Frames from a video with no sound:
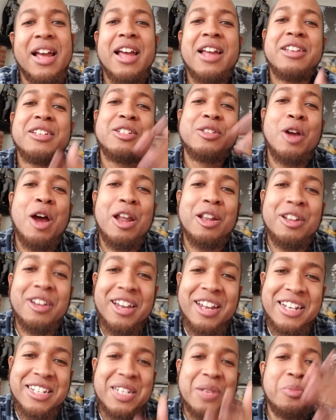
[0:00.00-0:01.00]
Start
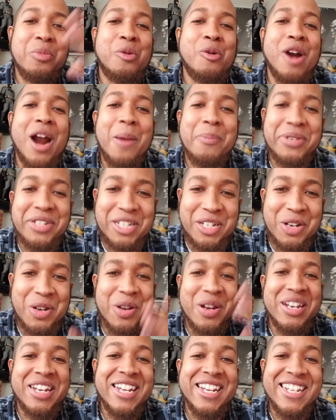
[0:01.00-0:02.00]
looking into more
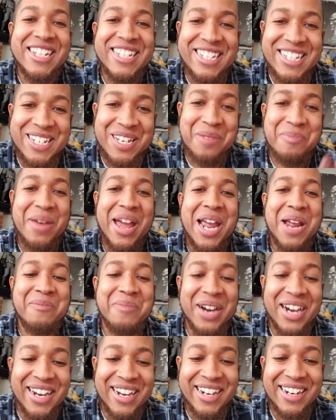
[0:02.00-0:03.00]
opportunities to make
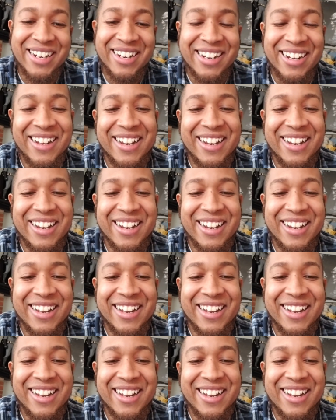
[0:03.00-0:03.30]
money.